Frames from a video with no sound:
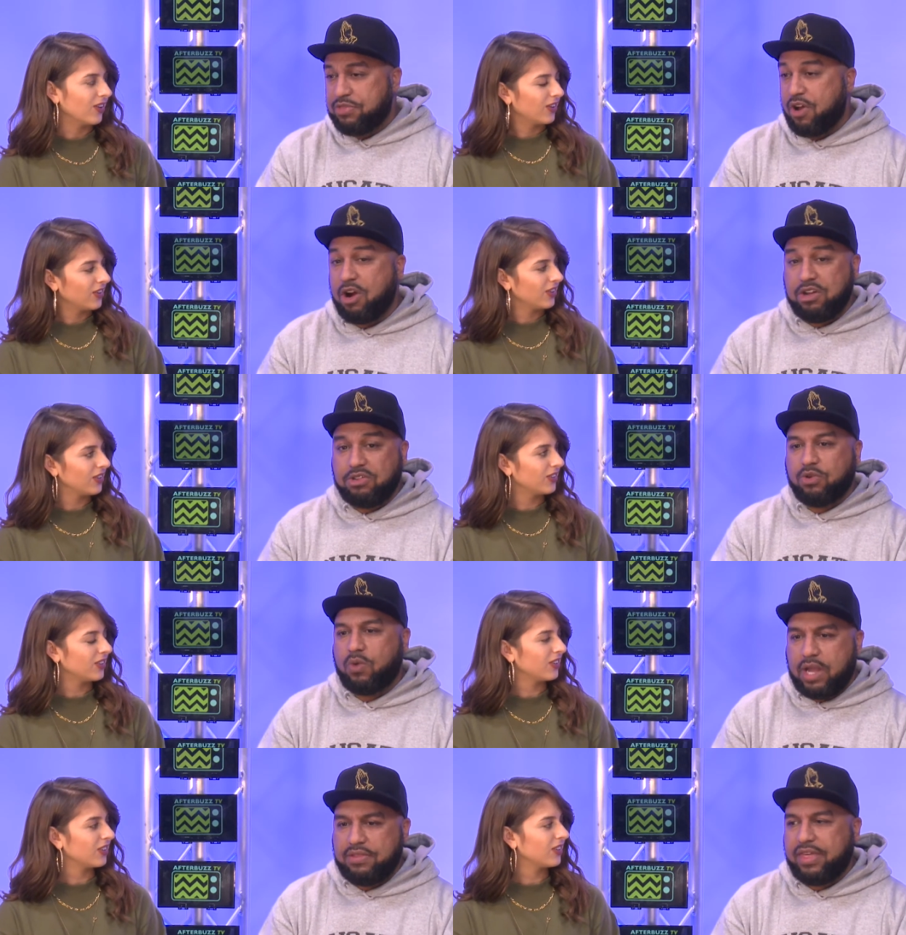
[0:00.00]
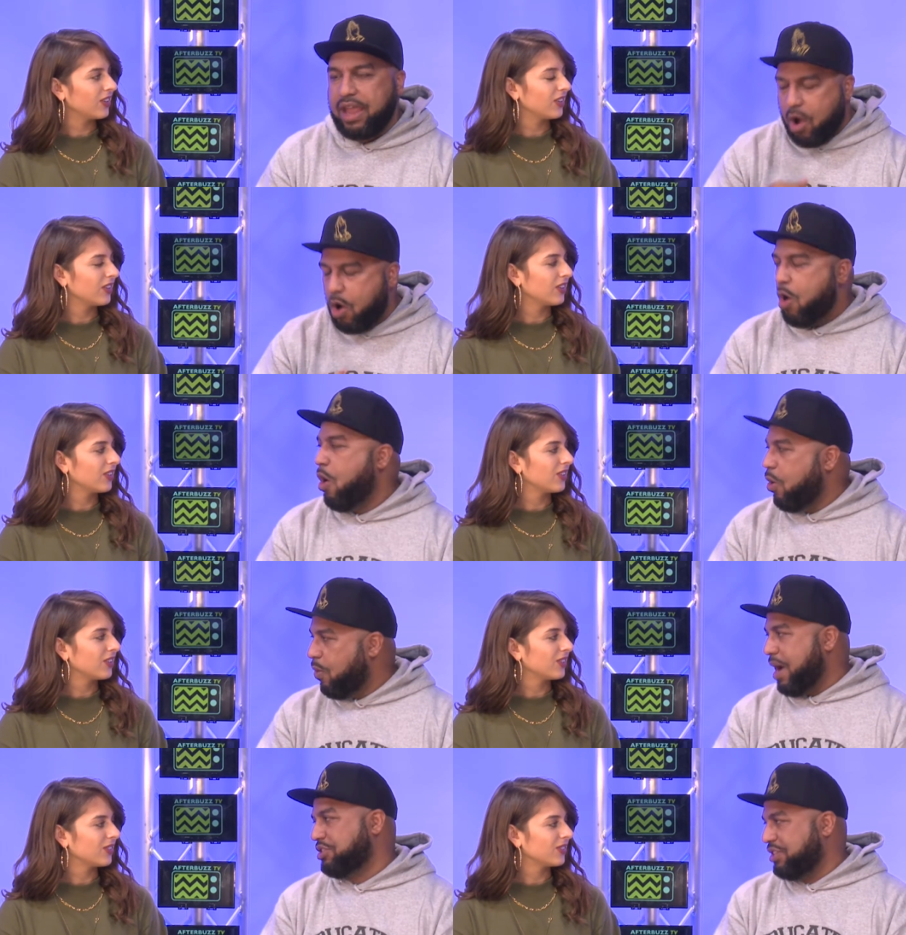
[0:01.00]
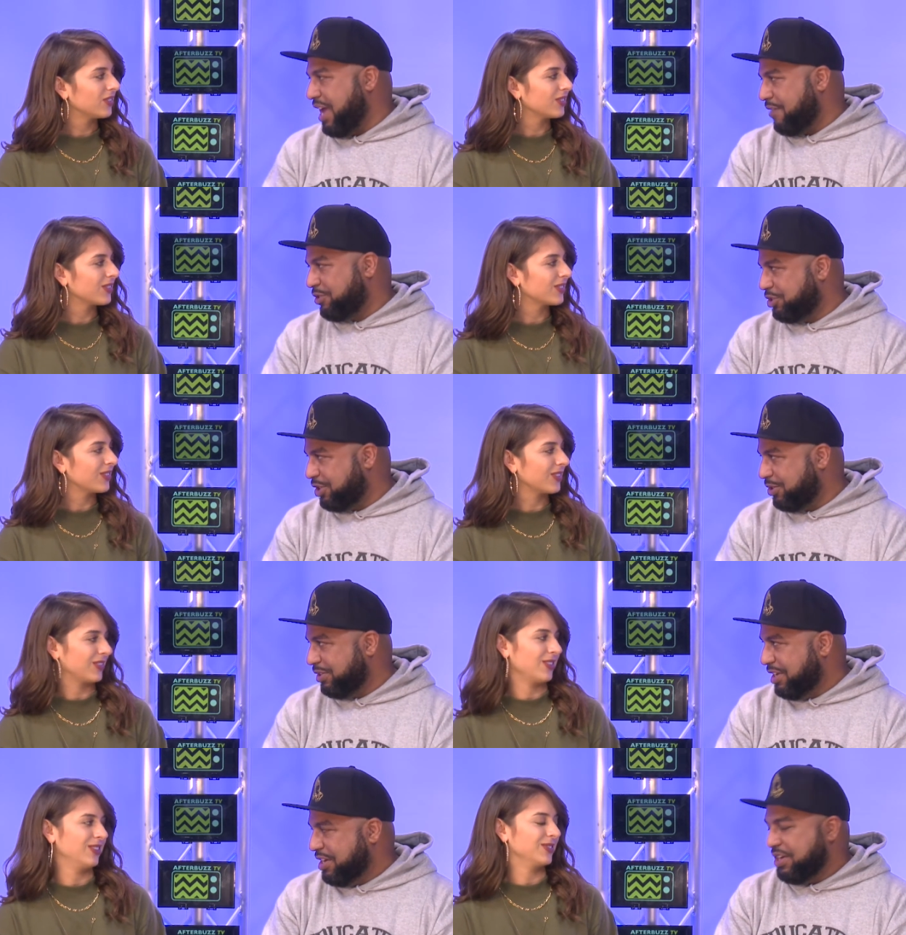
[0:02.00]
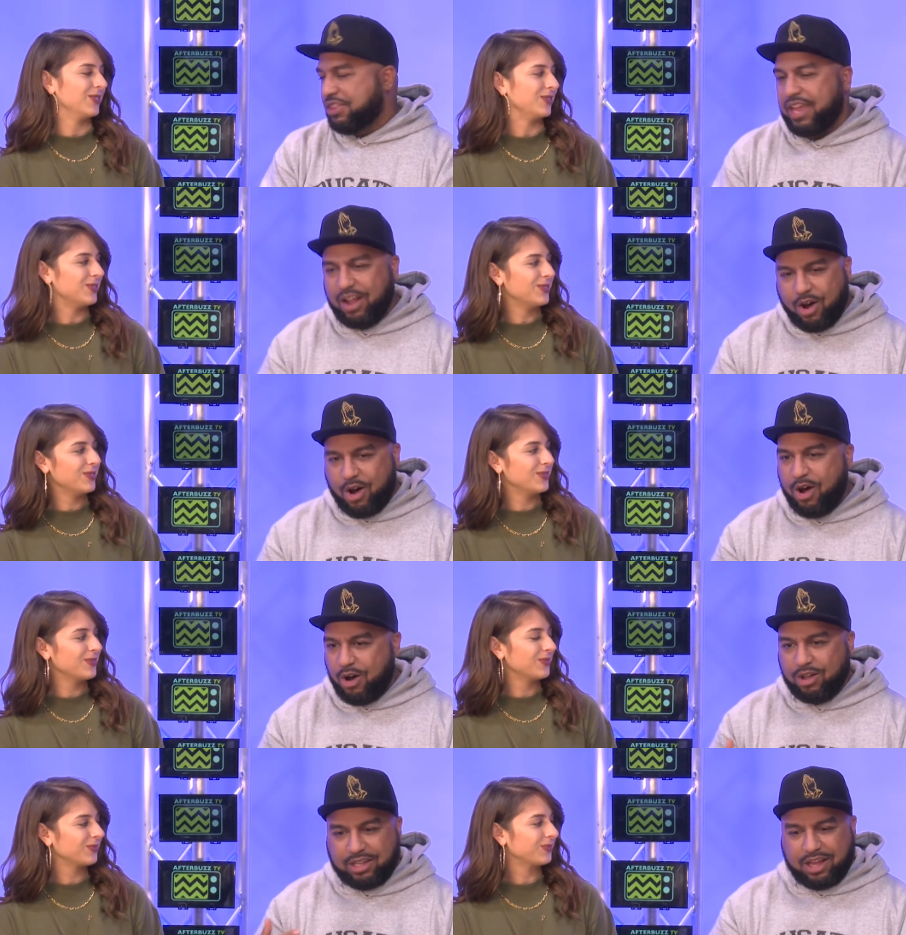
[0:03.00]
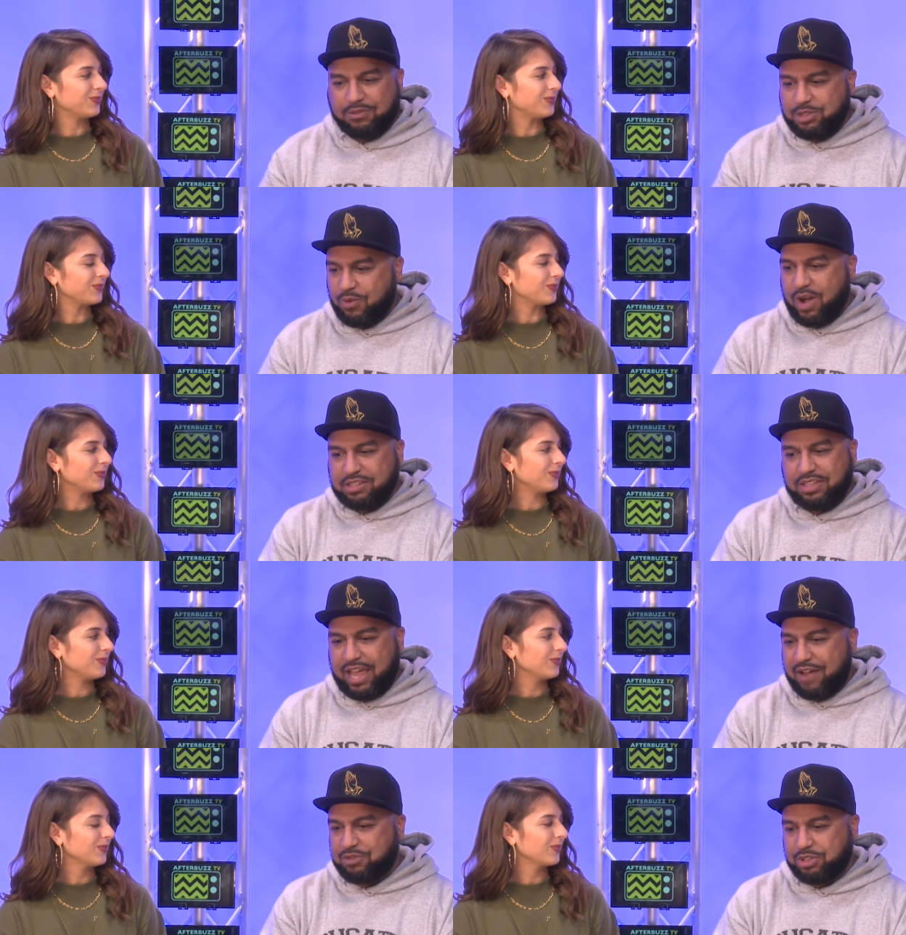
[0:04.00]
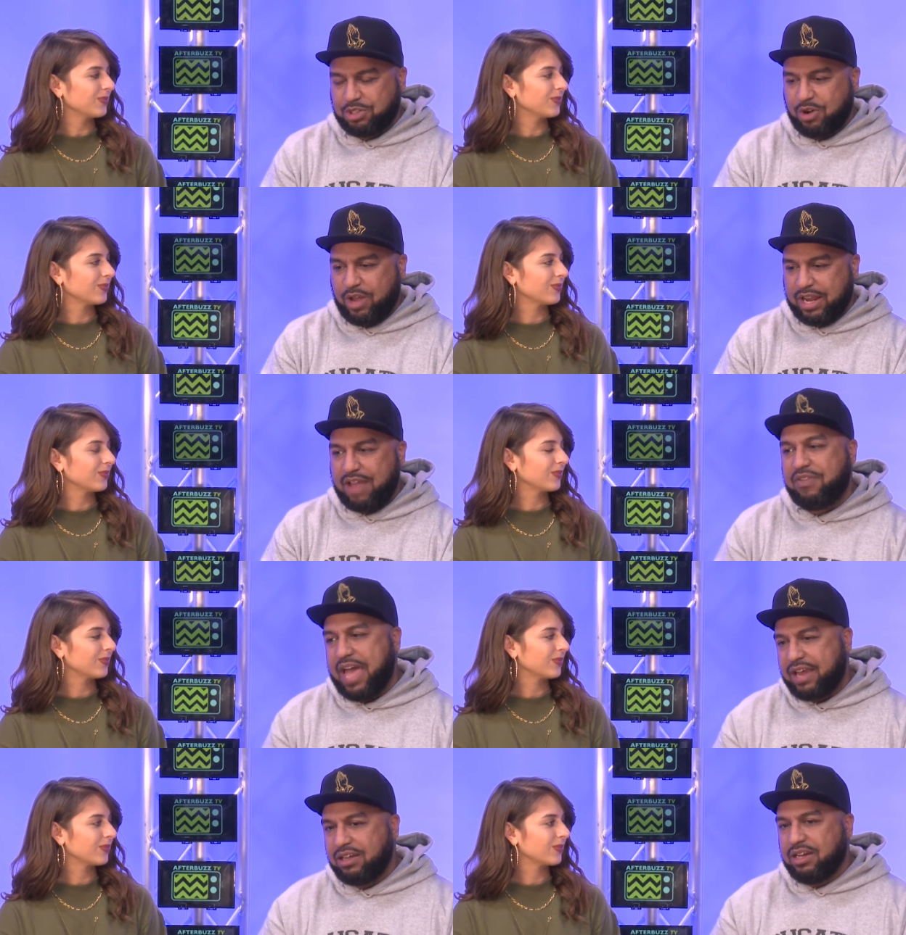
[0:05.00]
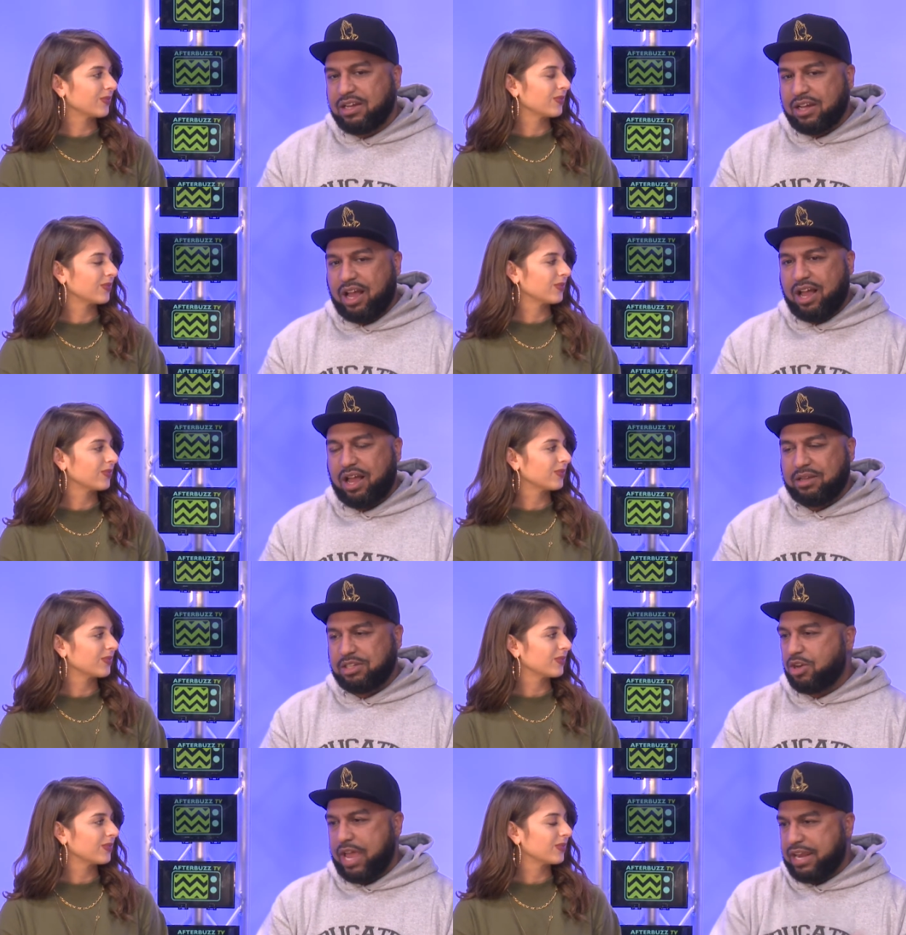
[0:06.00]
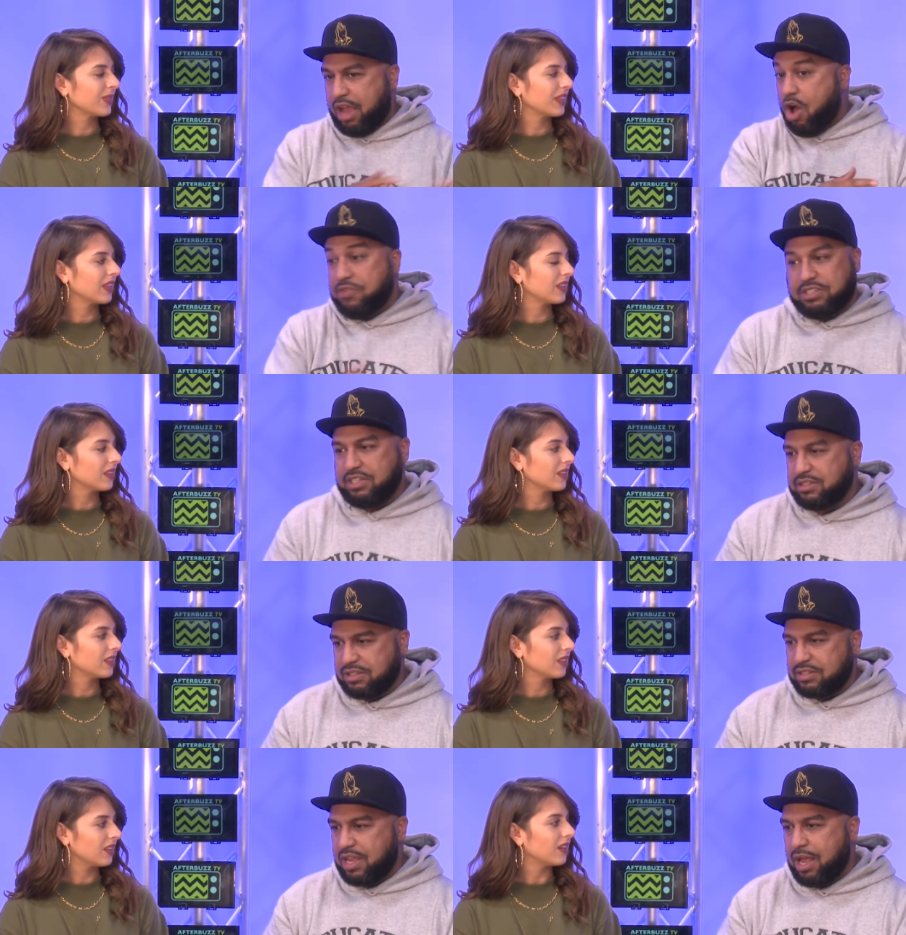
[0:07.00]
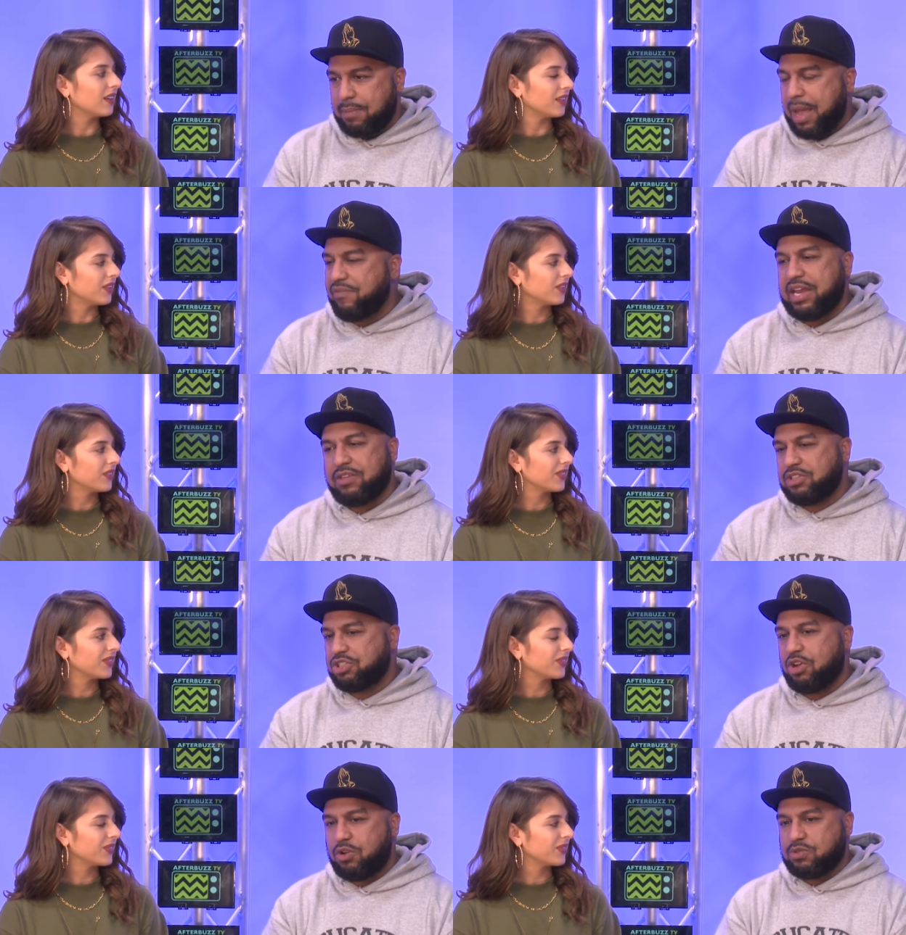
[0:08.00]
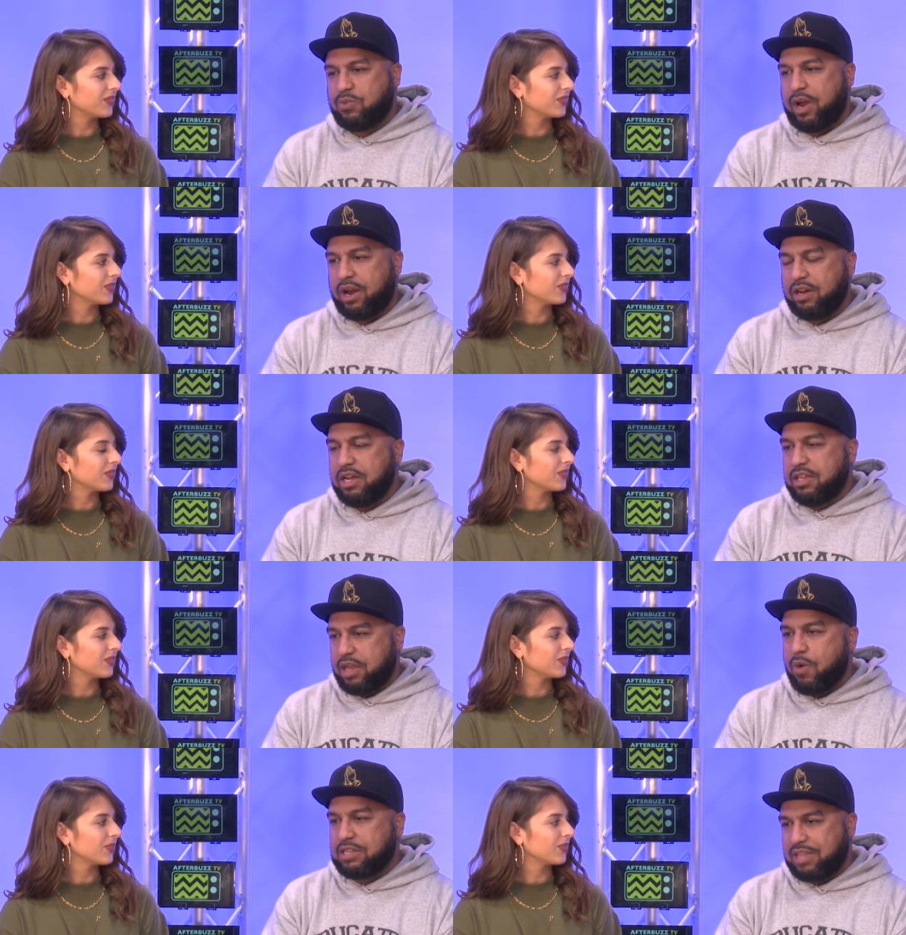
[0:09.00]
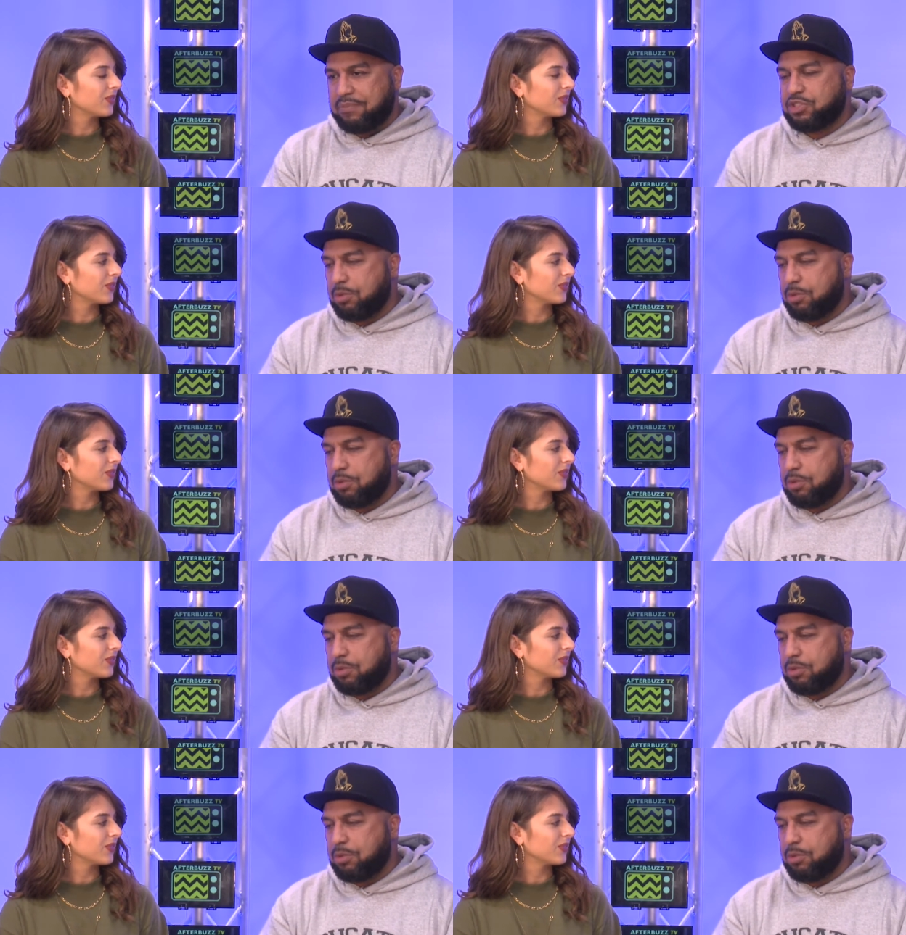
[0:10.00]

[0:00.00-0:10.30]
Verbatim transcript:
Speaker 1: Are You the One, they all watch the after show. They oh. all love to watch the after show. And I've had uh, you know, and all the seasons. Um, mm-hmm. I've had other shows where they watch that show,